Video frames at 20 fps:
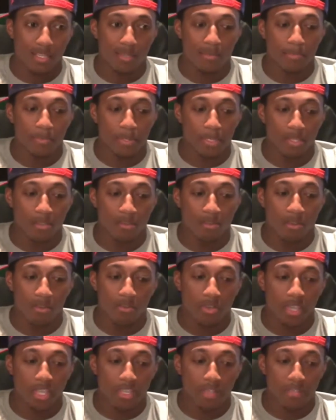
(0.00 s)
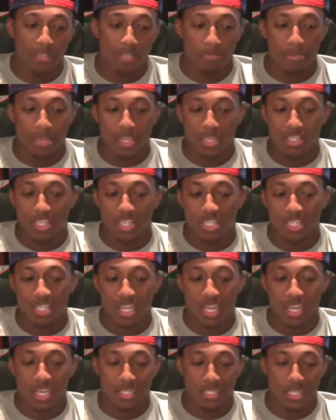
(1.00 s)
you know, it to me it just
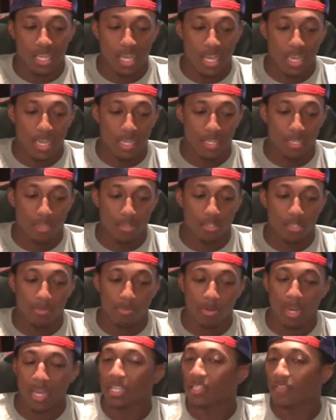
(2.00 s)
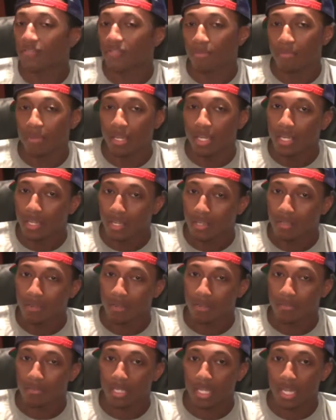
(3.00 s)
says that there's a place for me. You know
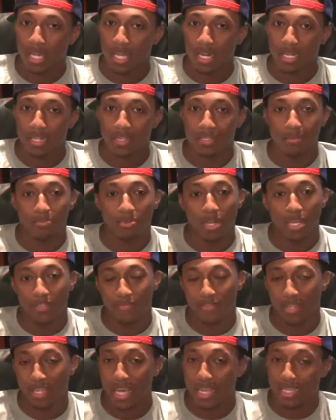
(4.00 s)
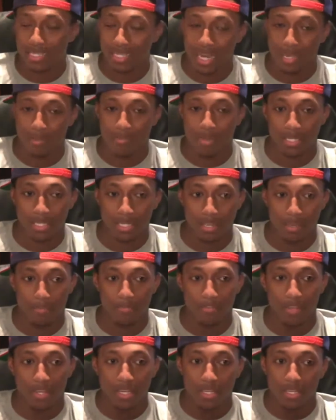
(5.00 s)
what I'm saying? Like there's a place for cats like
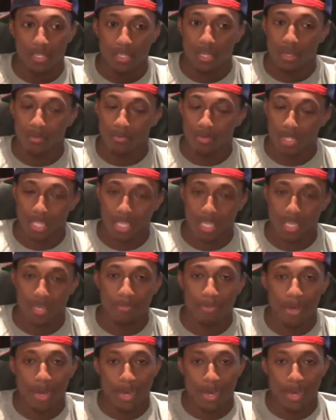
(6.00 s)
myself um, within hip